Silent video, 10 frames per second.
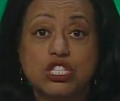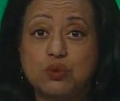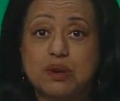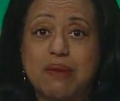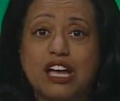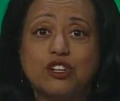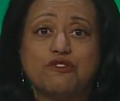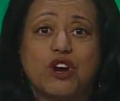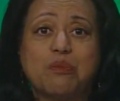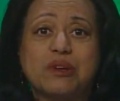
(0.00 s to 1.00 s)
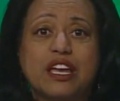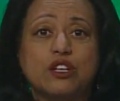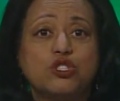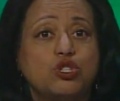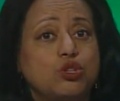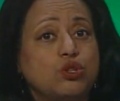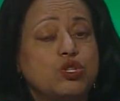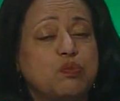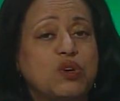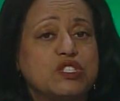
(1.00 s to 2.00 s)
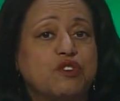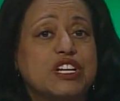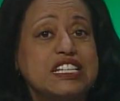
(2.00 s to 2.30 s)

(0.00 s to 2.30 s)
Just a reminder for our players, you do lose points for